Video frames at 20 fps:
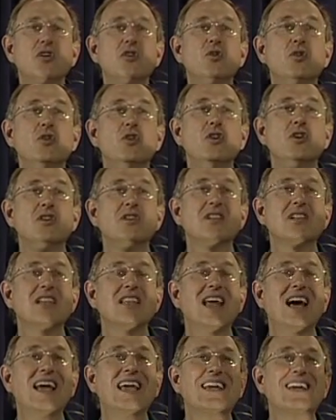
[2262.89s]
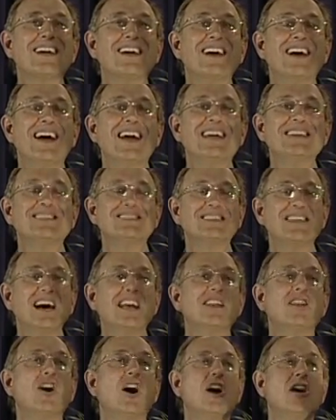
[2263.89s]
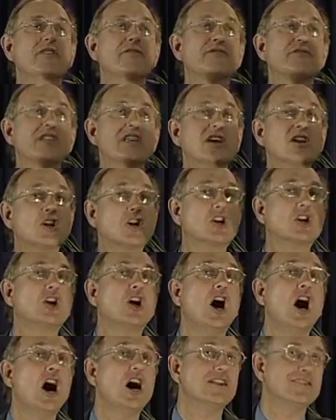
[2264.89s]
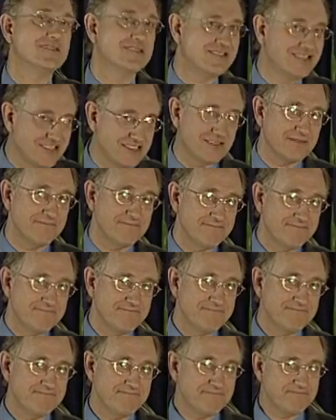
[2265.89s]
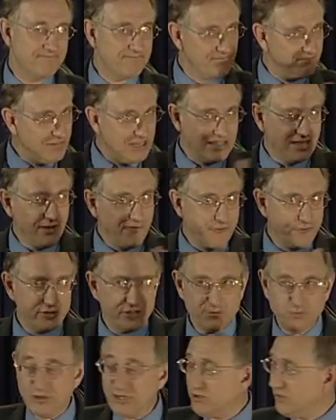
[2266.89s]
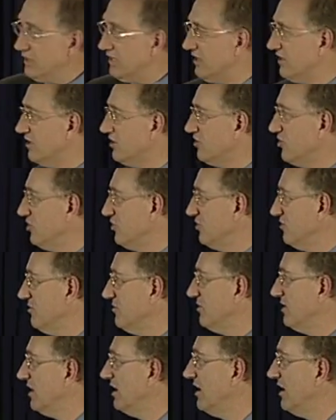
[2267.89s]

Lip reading: who looked like a son of the gods. Big difference between the two.